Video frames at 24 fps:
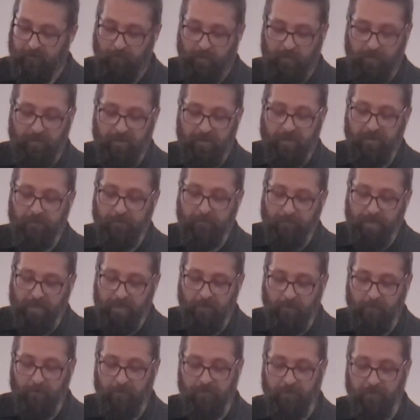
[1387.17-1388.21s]
but these
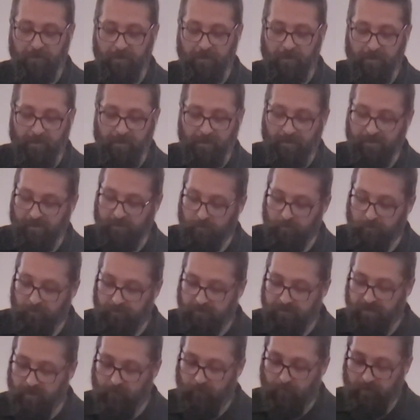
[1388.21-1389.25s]
meals in
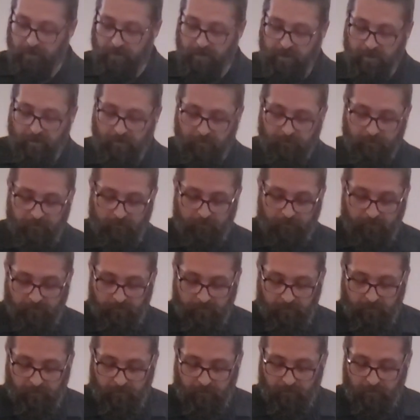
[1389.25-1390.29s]
antiquity
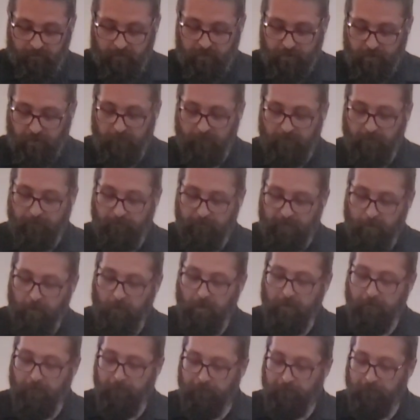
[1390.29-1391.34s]
served a
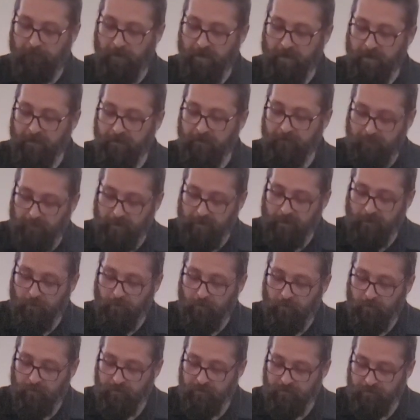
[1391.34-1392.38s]
very
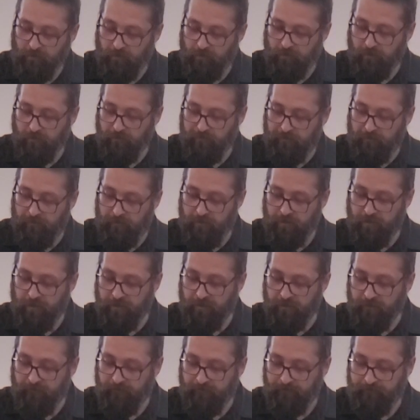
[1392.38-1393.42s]
vital social
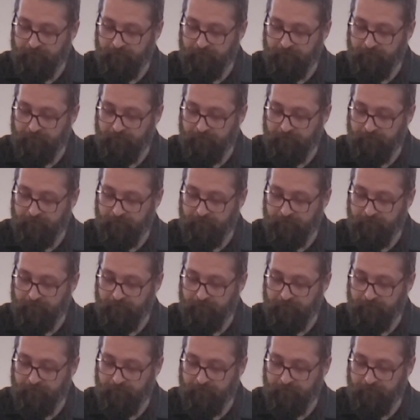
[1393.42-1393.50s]
function.